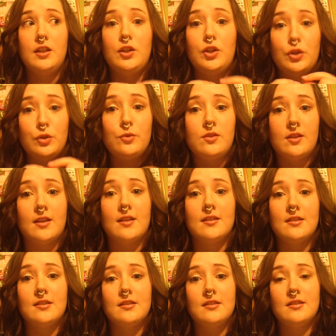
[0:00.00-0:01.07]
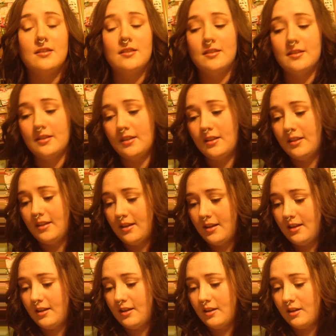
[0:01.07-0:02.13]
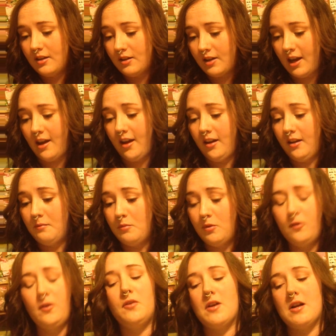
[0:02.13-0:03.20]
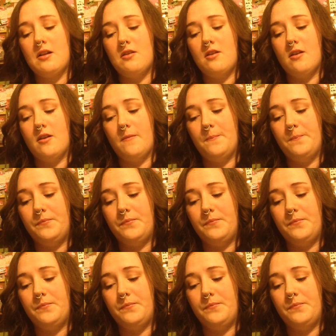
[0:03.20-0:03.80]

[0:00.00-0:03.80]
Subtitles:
Use it. Okay, moving right along.